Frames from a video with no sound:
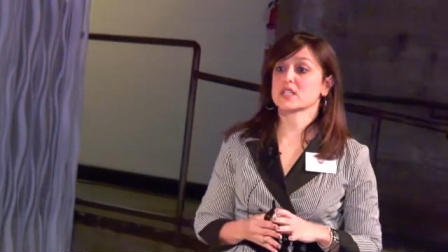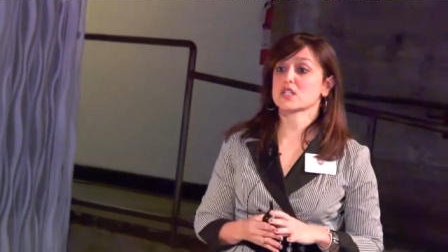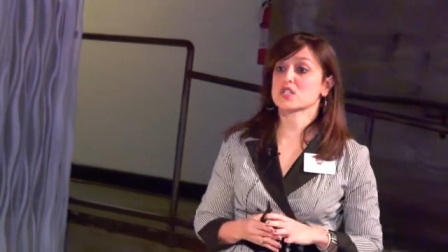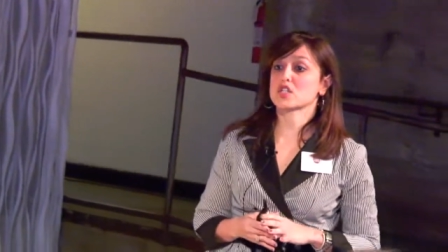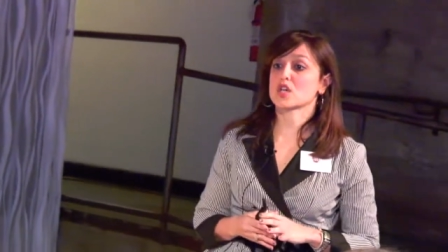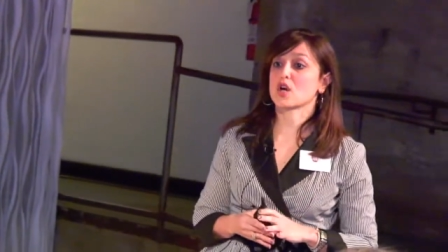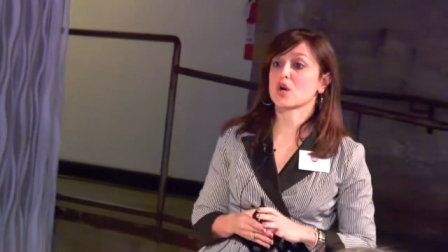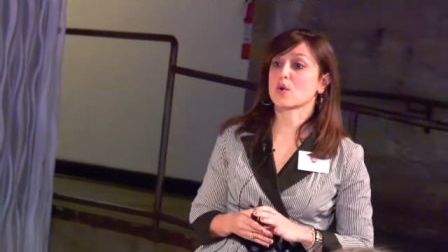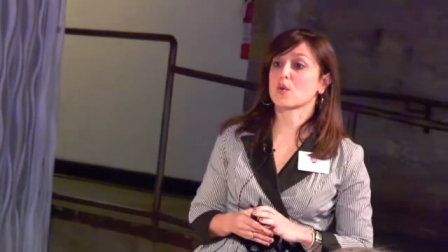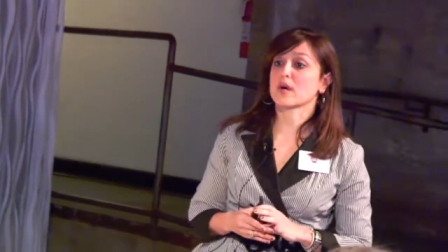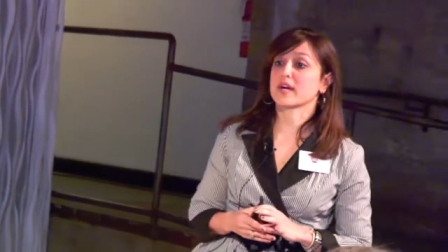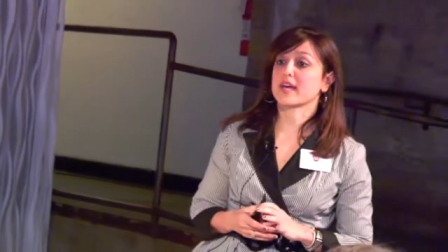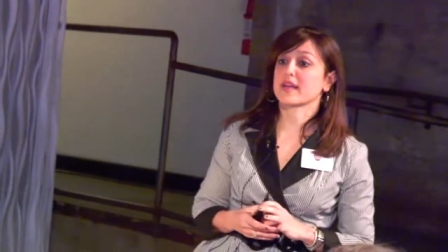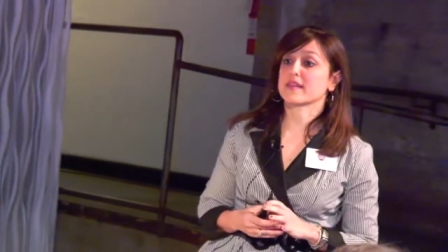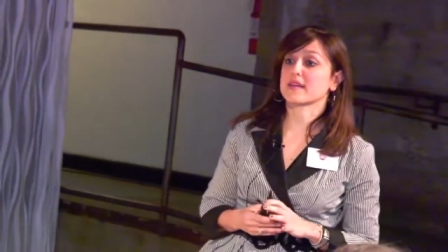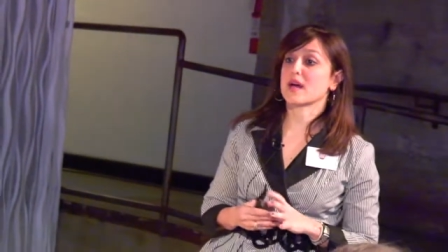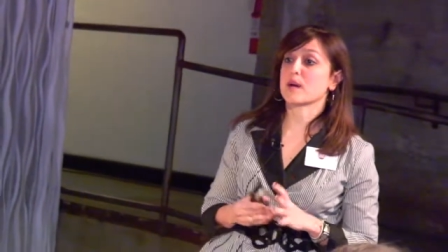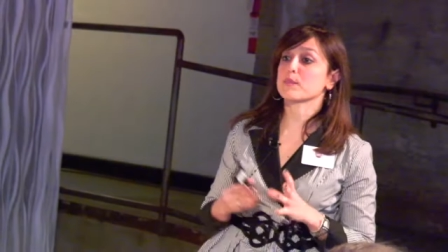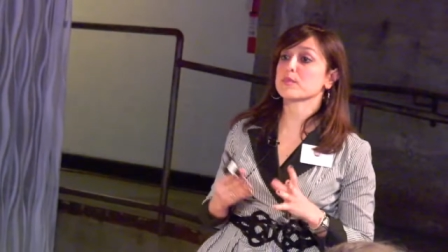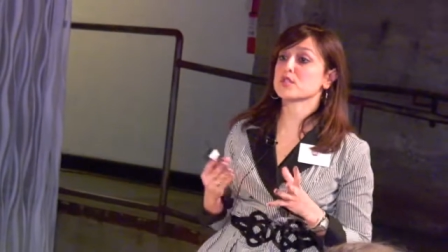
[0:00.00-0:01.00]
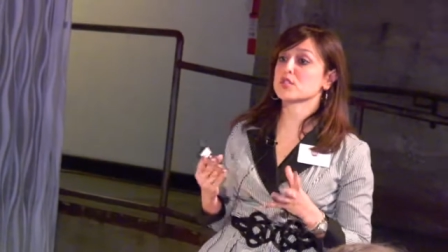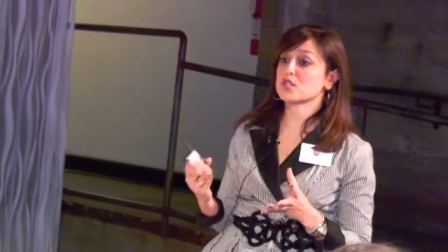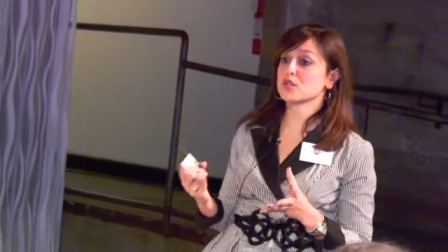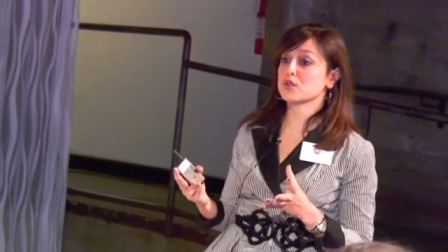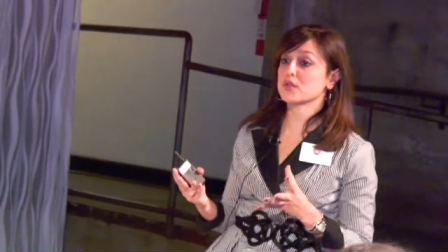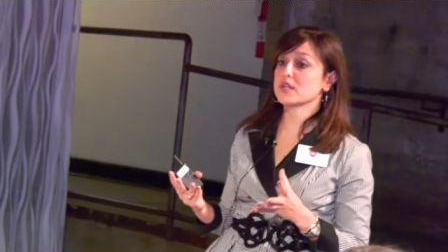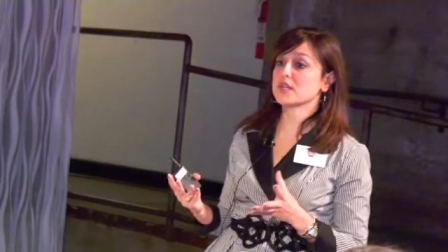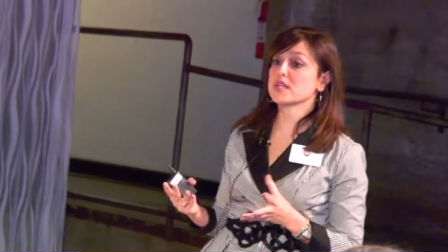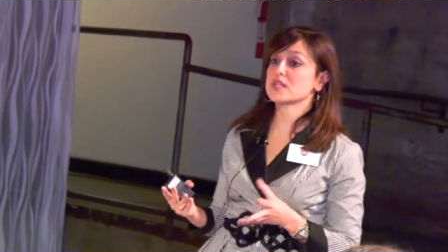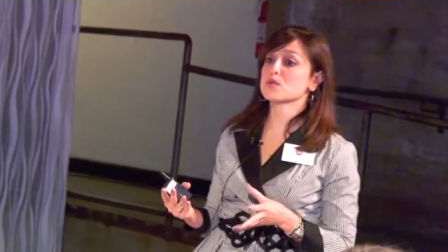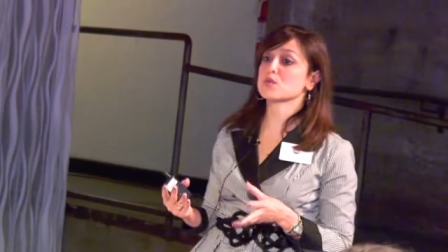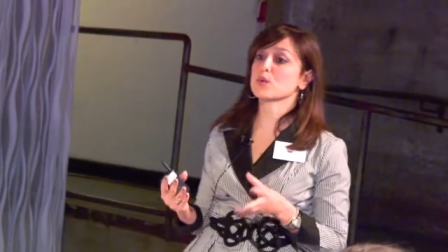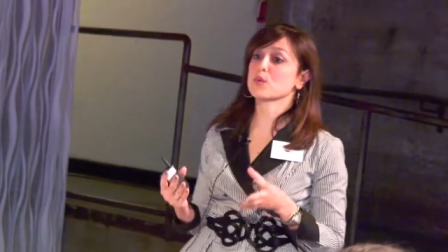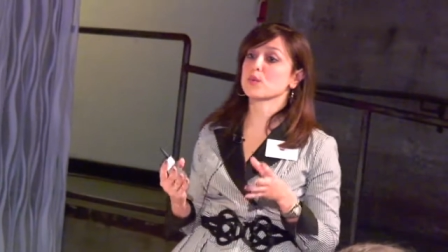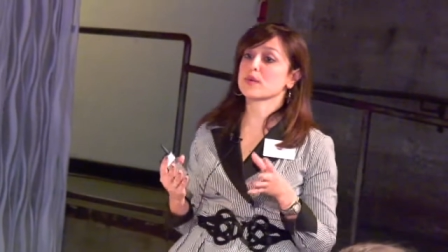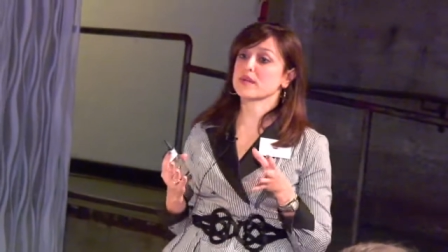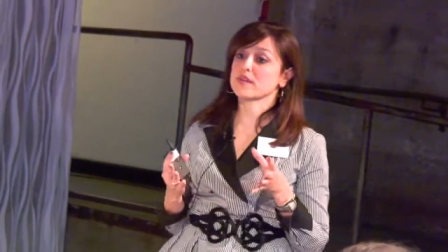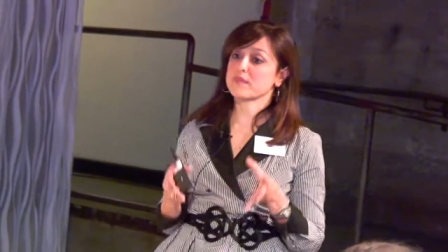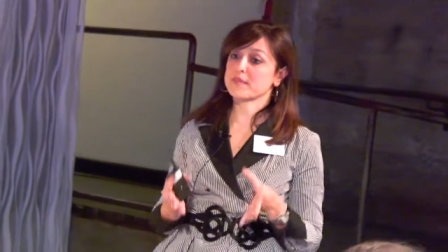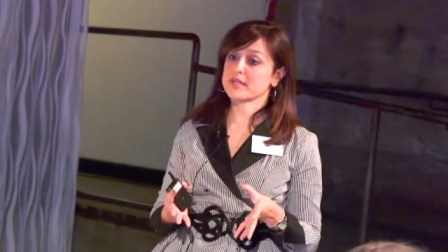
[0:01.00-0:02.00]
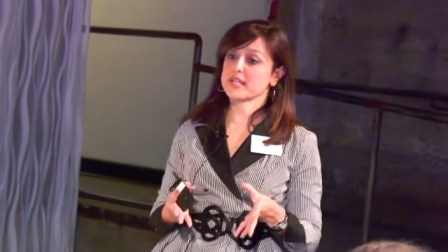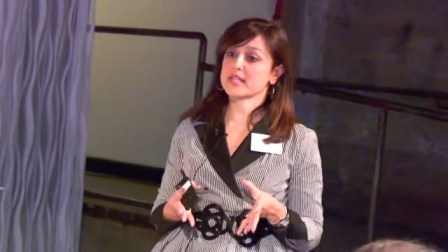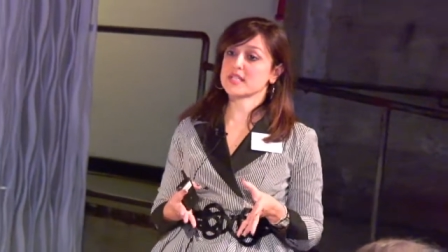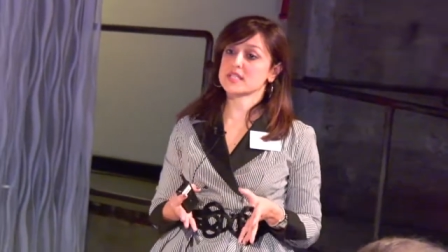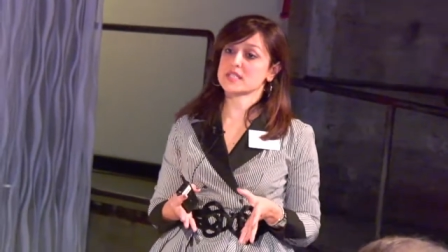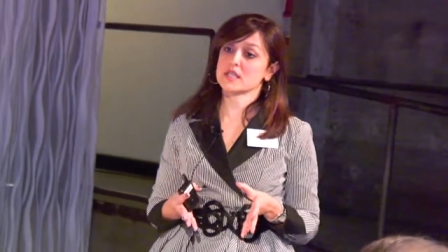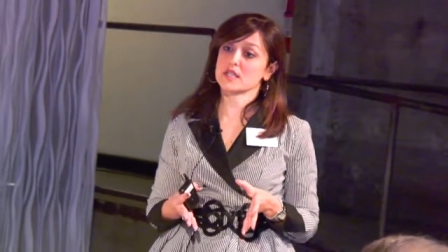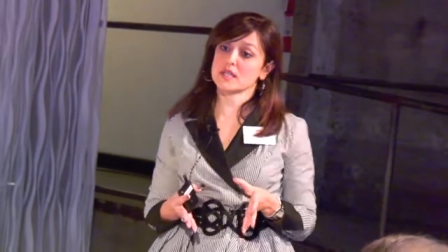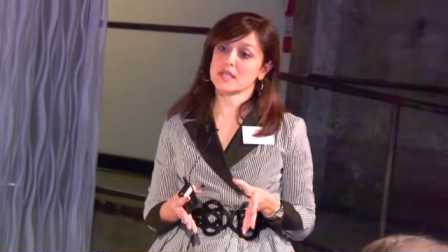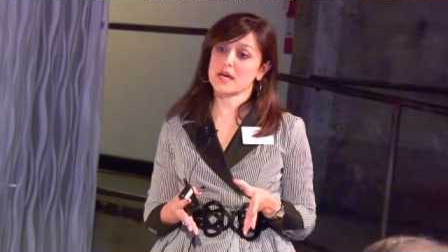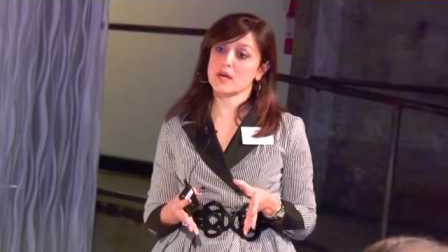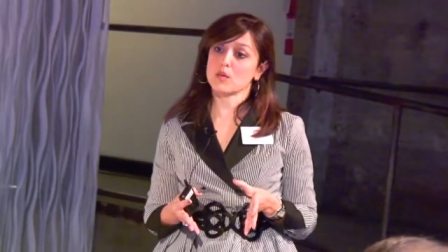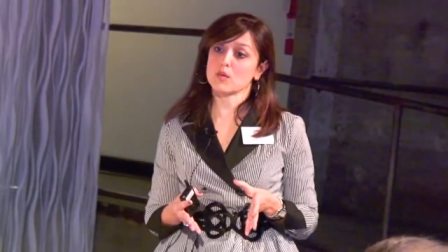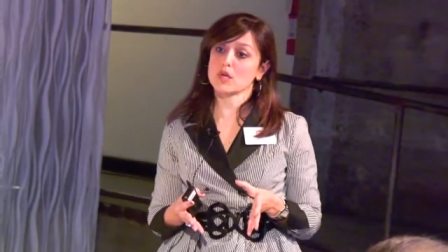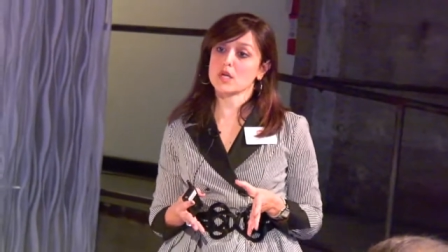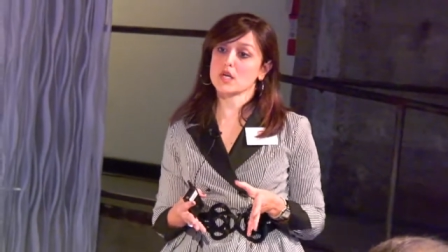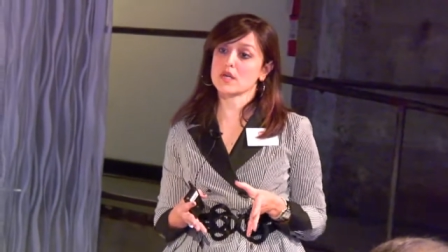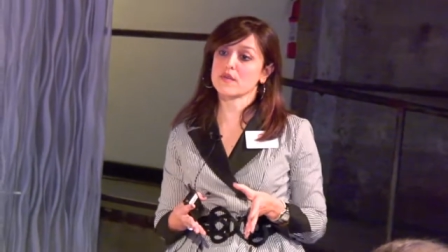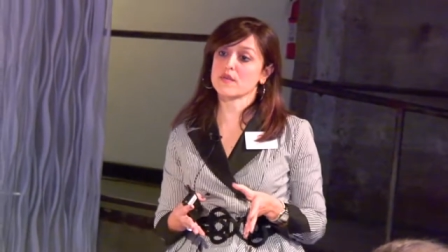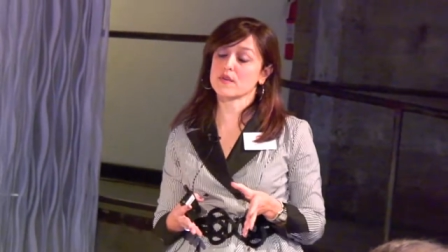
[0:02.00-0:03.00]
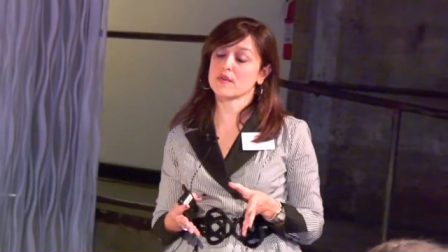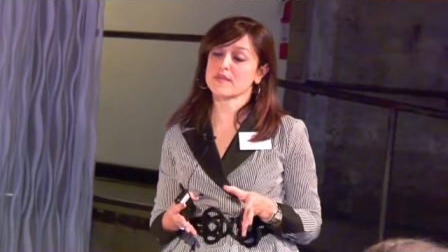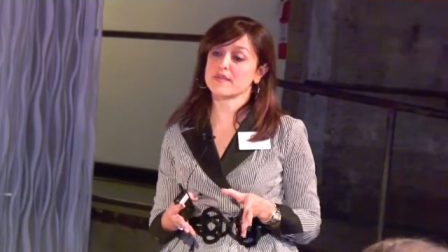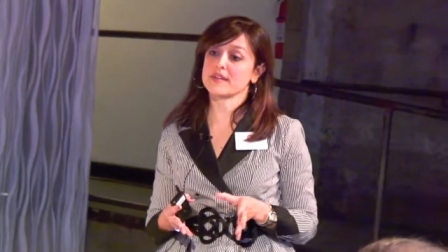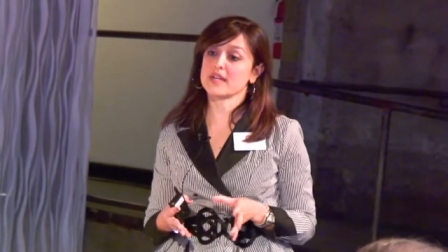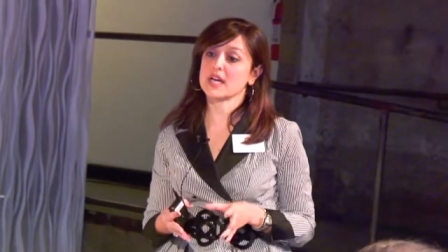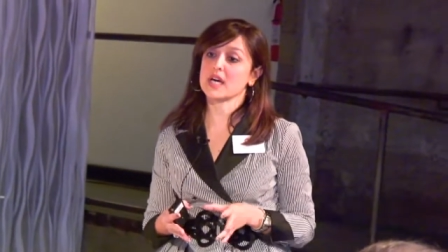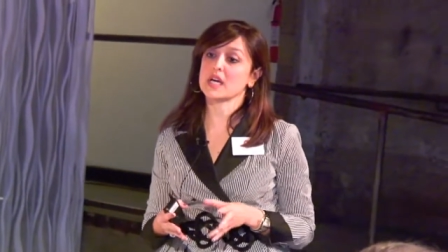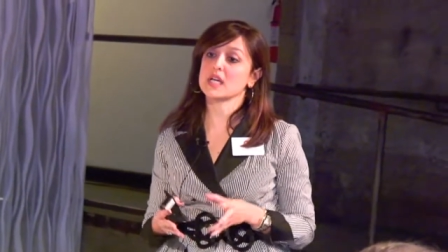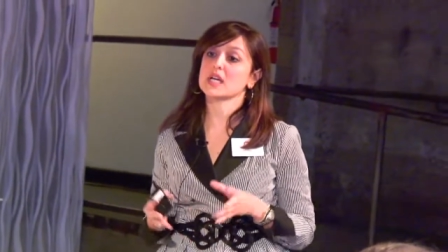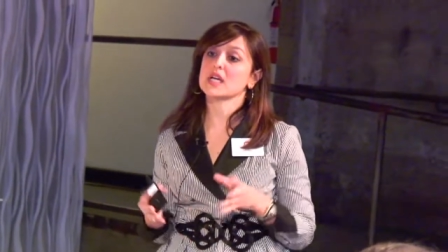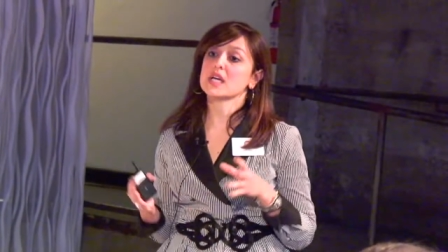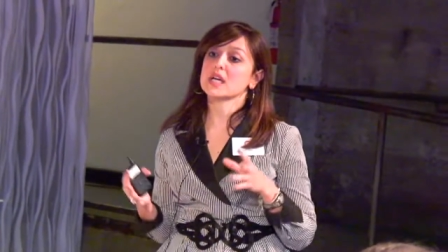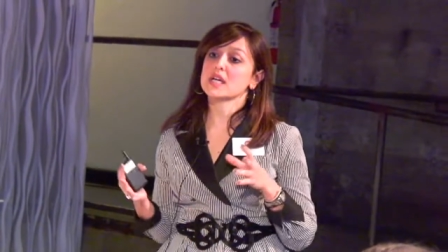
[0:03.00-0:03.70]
So again, the opportunities where we have placed our network for Fiat